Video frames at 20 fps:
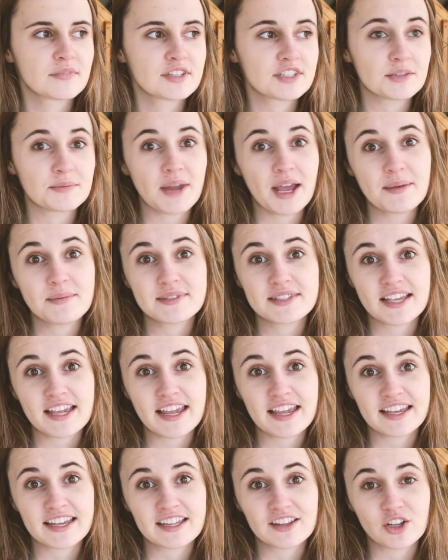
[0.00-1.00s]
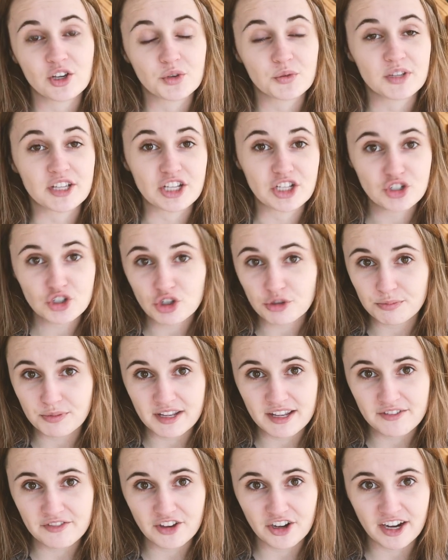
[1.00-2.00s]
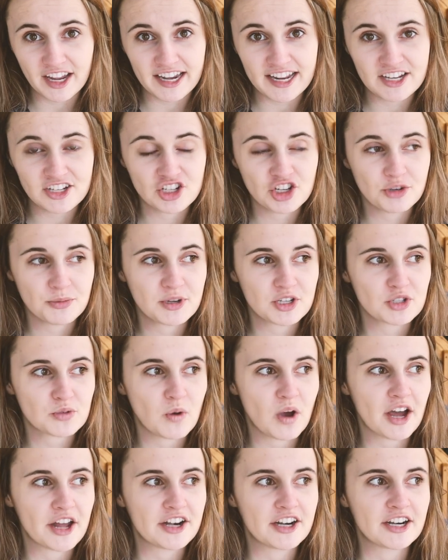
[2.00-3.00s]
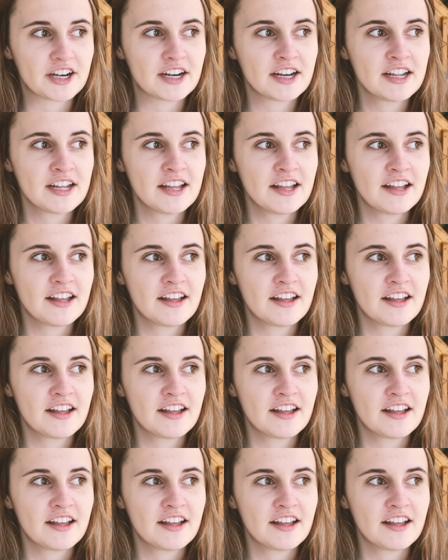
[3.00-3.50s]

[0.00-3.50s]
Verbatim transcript: sometimes they can look really droopy if they're getting too much water.